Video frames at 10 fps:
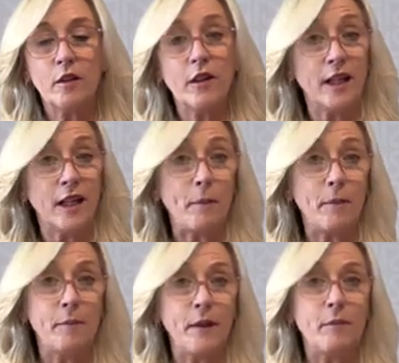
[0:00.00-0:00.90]
Had a
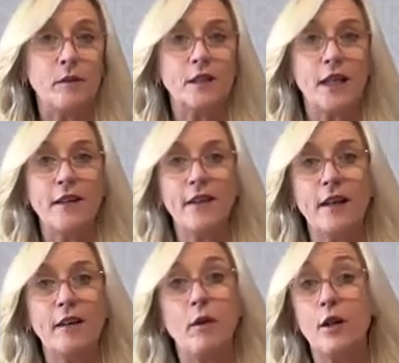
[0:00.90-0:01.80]
couple of people say
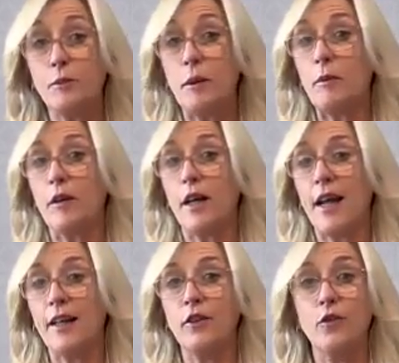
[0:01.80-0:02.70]
that. Most people
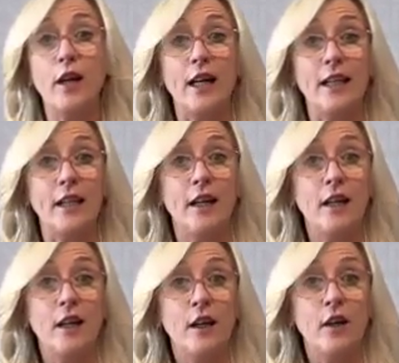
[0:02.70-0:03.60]
hadn't really
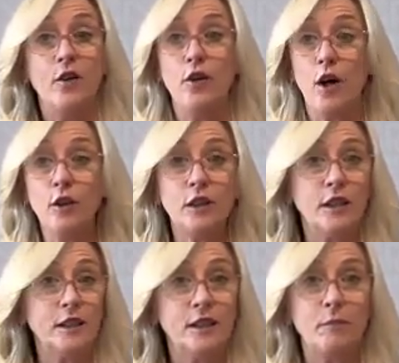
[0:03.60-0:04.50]

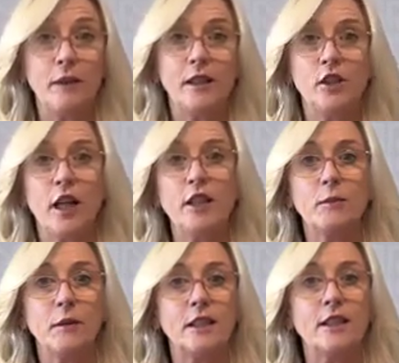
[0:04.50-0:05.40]
noticed the big
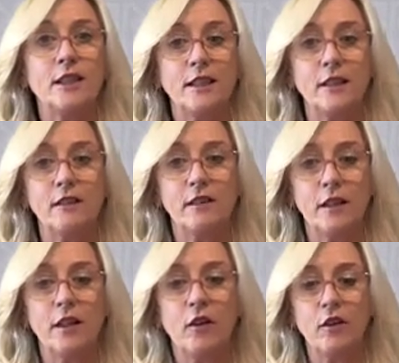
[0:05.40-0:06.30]
change because it's
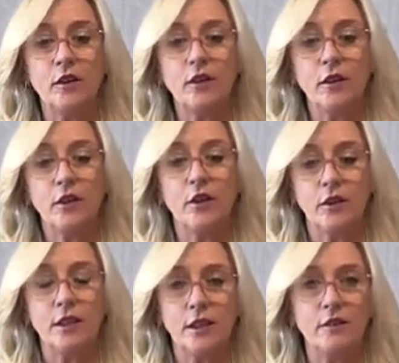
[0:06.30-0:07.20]
still a lot,
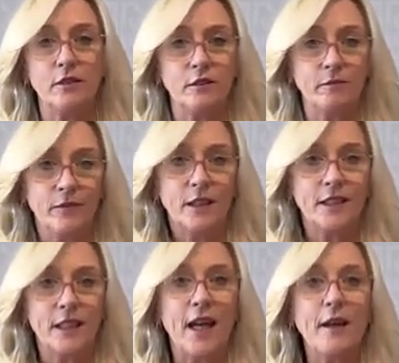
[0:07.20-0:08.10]
it's still the
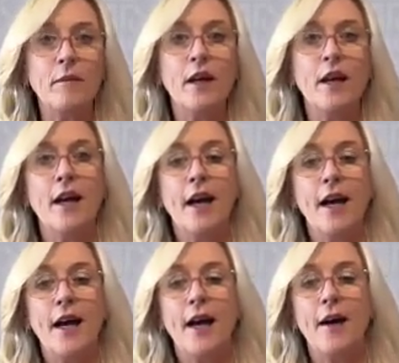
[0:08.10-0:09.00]
same.
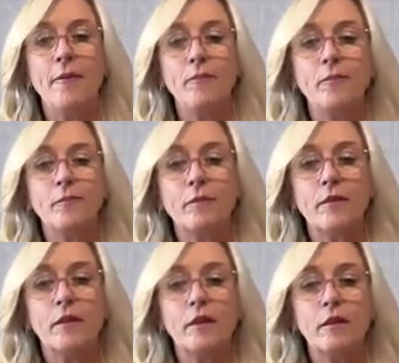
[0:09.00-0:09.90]
Um,
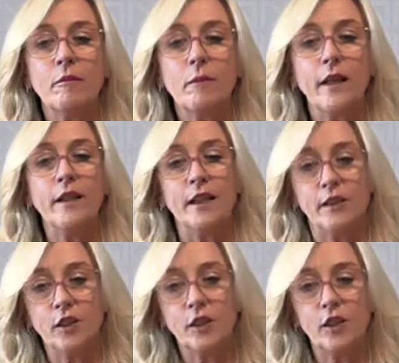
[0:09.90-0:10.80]
but yeah,
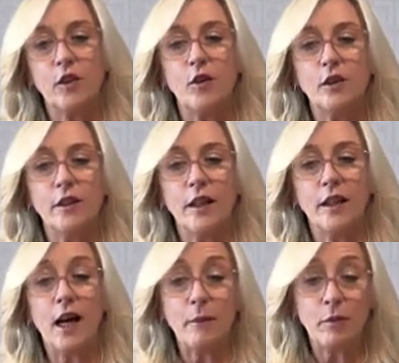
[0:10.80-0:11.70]
it's just the gold in
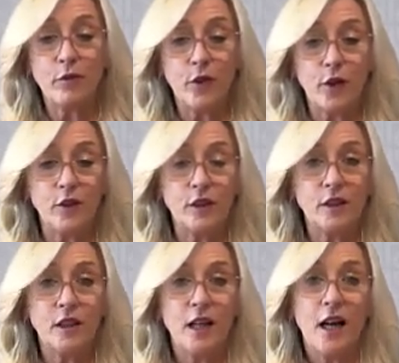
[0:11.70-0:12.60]
that. I prefer
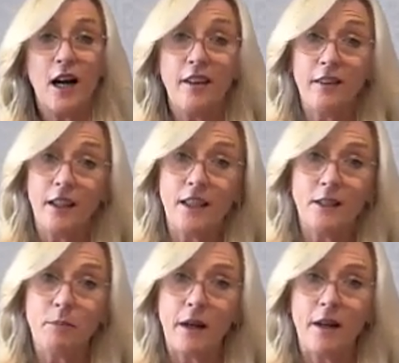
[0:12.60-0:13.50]
it. I think
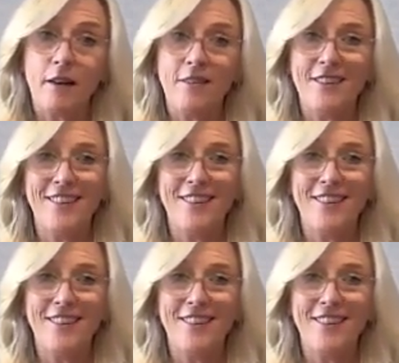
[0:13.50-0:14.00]
it's better.